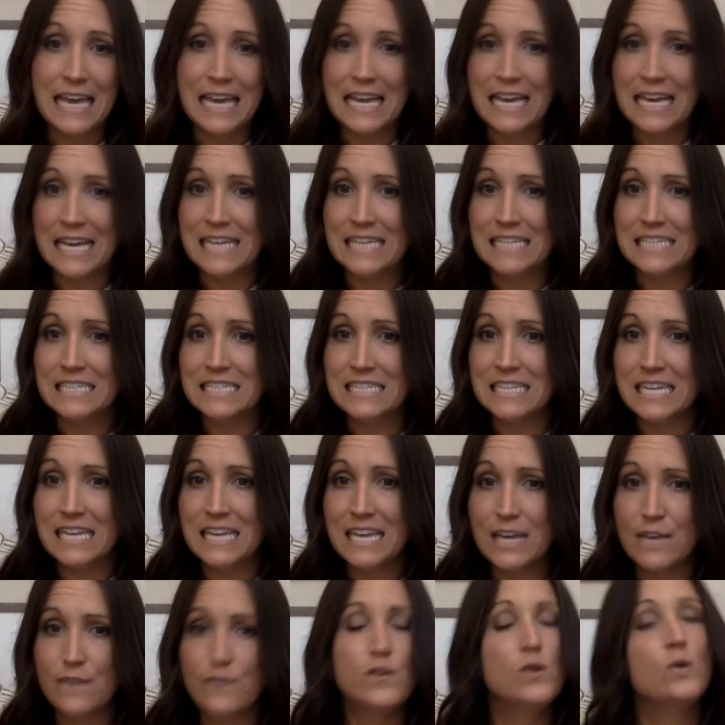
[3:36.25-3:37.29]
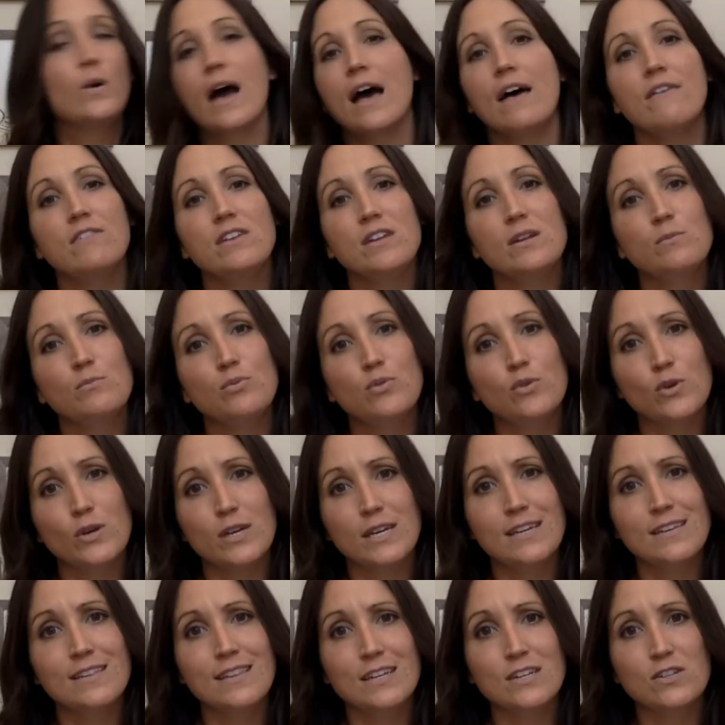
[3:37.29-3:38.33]
And if you have an
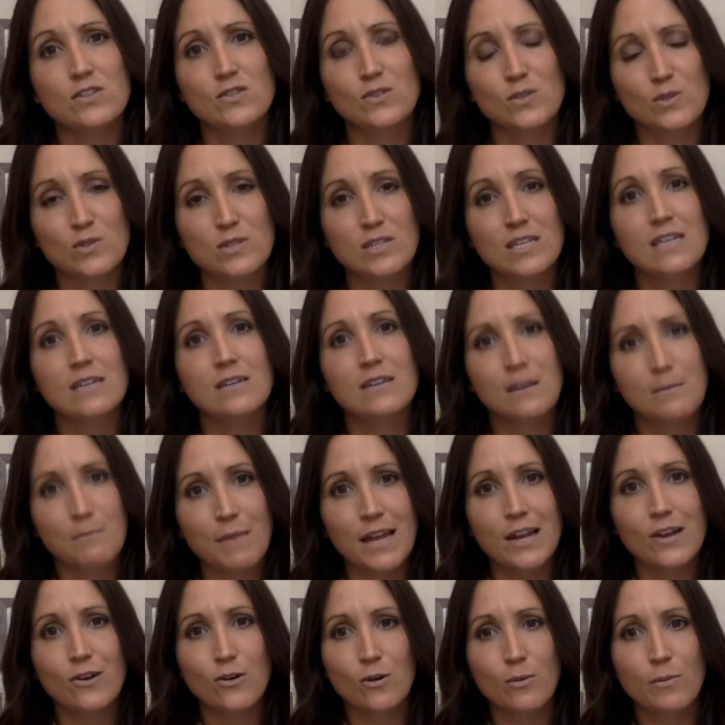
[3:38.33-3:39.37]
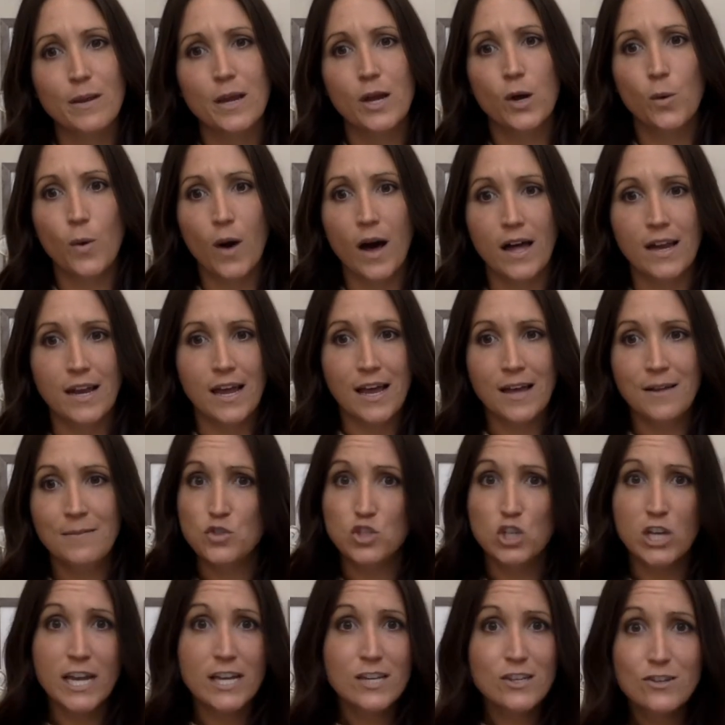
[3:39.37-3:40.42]
employee that is using medical marijuana,
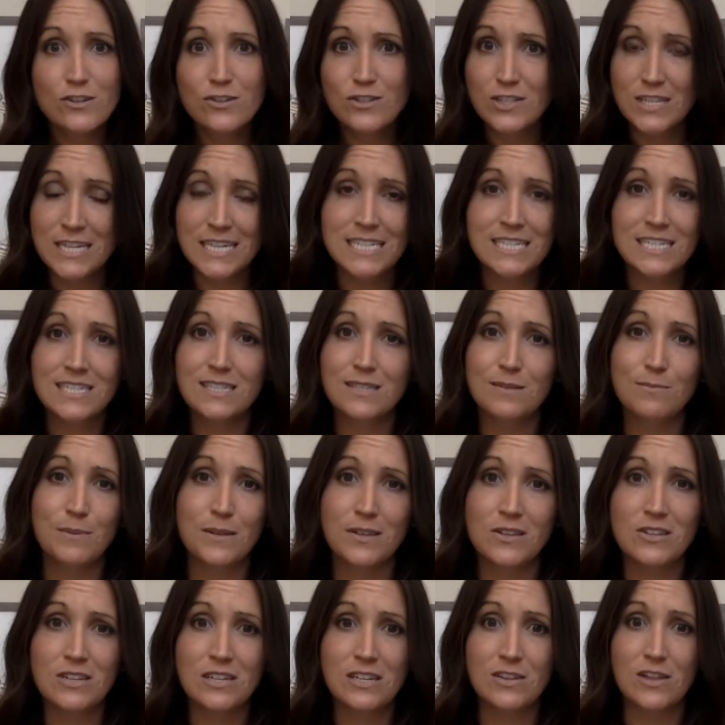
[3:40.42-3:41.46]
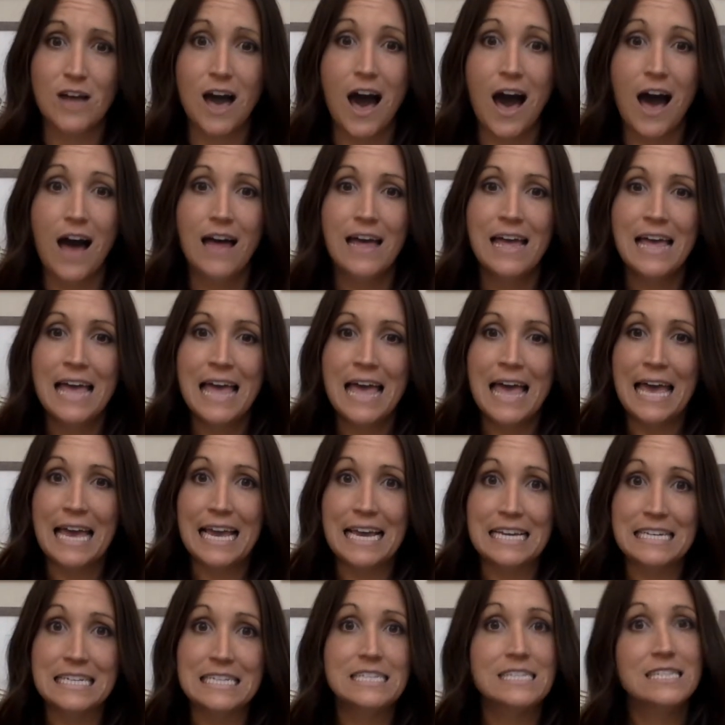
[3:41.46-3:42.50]
check your state disability law
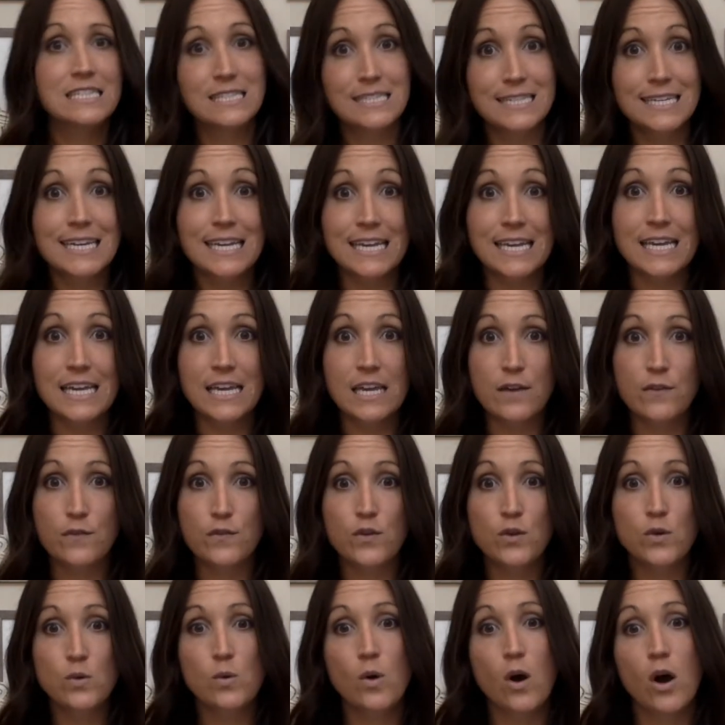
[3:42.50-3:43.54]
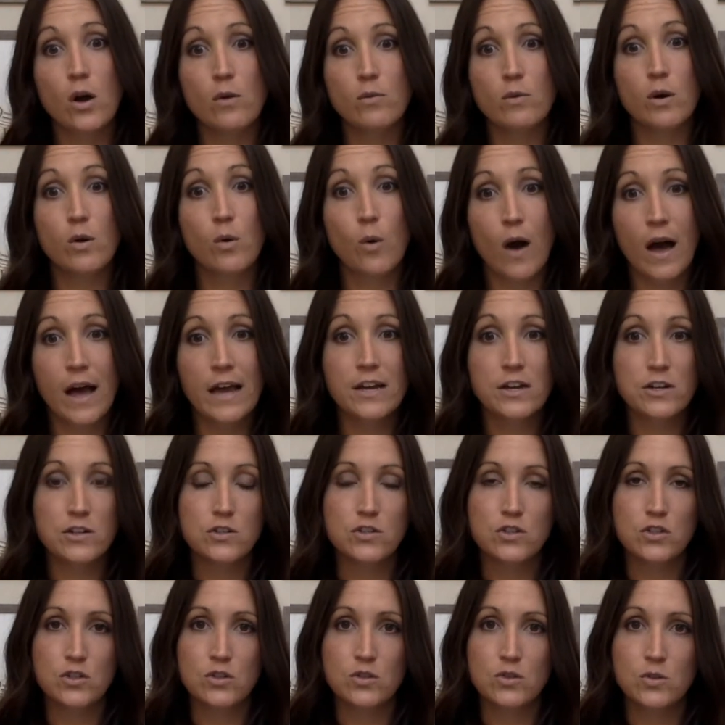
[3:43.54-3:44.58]
and see if you are required
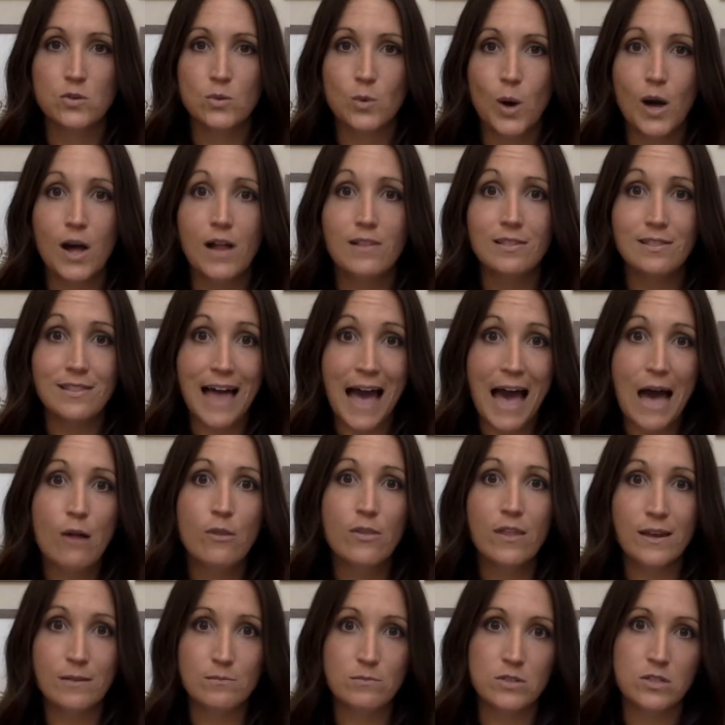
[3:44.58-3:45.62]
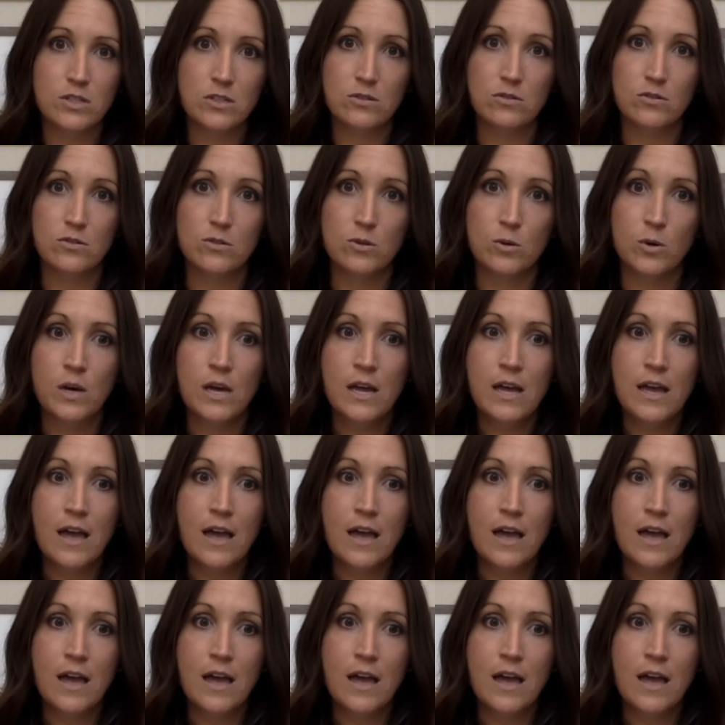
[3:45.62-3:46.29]
to allow them to